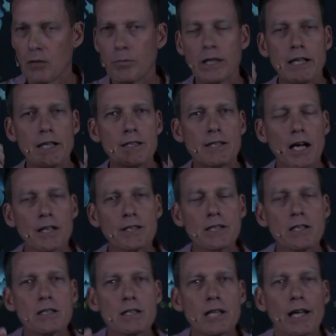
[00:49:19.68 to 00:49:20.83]
But he
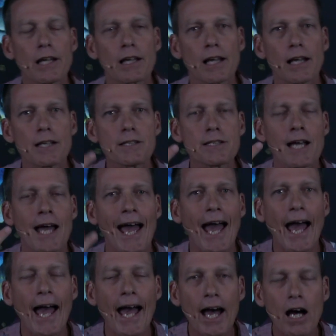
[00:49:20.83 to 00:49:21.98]
doesn't tell us
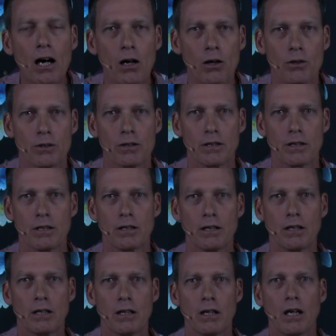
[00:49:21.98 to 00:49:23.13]
how.
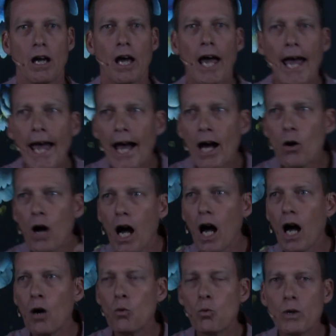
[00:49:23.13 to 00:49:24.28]
How
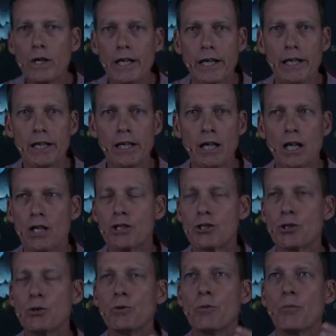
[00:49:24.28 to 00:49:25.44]
are we
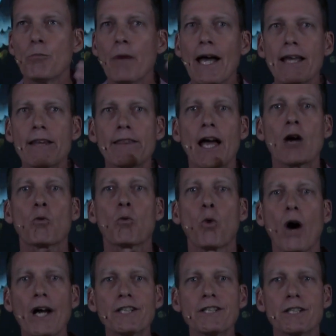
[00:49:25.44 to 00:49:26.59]
to make that
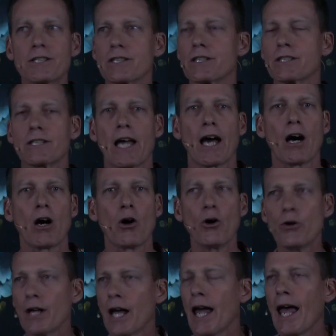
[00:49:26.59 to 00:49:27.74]
righteousness our
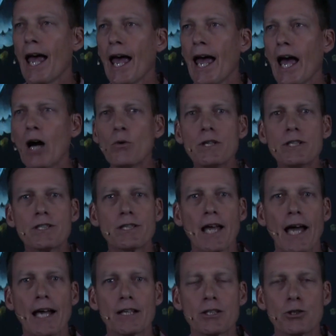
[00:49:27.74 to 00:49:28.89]
own? How is
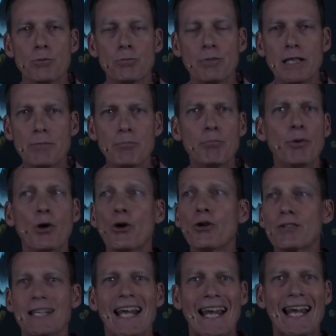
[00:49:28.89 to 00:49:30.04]
that to be
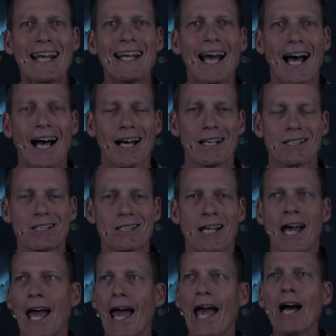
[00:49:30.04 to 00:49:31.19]
birthed in us?
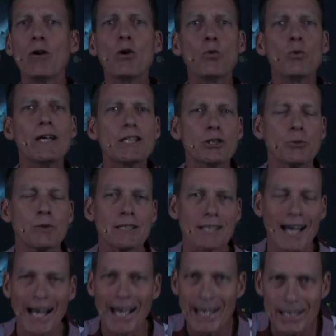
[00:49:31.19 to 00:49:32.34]
How are we to
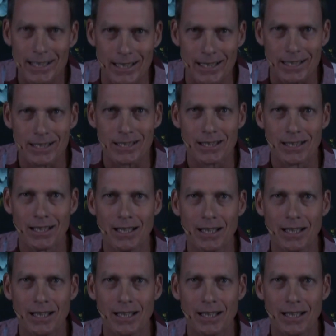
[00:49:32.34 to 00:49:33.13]
attain it?